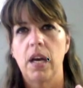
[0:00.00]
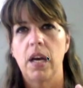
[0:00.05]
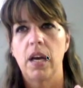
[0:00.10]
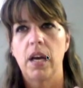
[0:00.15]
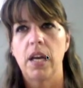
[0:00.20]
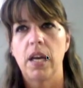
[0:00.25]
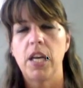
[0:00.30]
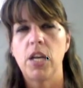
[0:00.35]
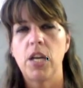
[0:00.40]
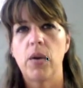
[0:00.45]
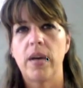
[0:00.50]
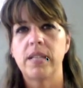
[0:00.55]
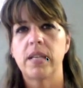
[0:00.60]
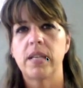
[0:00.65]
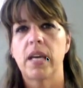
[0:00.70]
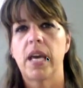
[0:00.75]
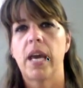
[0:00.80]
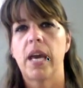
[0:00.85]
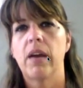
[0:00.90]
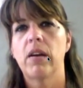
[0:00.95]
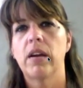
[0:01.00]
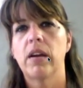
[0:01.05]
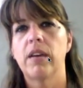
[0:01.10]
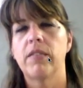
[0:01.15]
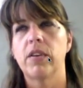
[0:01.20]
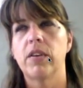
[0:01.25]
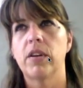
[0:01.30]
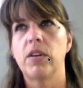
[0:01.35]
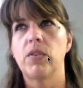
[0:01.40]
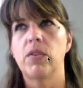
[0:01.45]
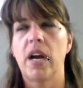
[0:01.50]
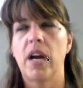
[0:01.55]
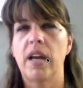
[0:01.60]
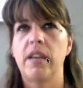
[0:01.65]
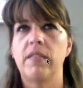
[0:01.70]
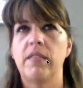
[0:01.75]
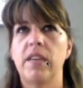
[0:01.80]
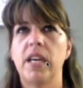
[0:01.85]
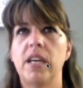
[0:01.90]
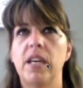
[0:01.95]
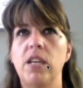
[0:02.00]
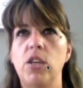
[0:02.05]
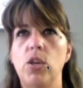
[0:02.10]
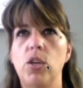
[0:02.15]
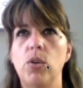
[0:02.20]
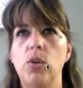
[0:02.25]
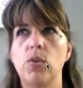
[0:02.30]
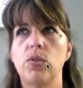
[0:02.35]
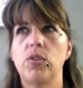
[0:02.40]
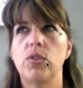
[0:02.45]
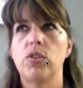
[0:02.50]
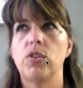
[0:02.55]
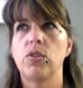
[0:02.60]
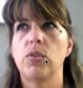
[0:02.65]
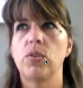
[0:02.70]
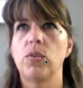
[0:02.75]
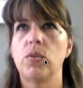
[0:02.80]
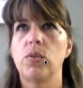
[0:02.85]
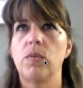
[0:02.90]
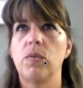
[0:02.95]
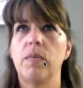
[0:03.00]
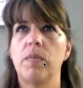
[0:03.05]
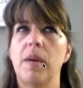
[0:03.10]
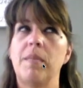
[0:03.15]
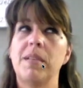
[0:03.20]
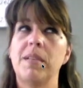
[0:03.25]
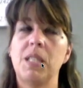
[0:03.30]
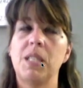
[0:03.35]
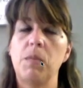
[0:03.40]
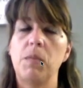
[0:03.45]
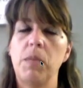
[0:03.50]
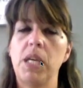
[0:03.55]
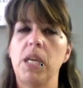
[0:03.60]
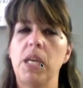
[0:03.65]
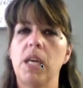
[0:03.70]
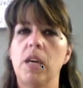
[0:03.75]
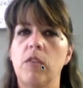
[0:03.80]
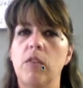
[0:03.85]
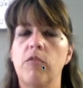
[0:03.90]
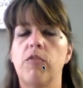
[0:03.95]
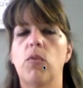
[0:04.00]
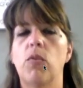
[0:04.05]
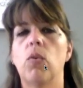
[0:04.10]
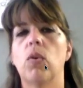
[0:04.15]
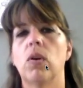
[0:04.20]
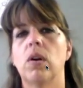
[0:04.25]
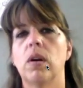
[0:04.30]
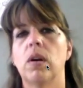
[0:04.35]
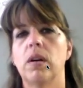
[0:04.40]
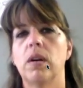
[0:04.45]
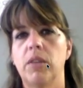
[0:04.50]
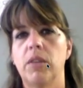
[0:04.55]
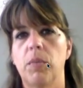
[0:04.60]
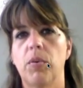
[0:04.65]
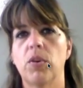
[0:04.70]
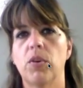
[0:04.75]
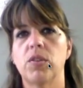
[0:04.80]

as a caregiver, you kind of get used to maybe speaking for the person with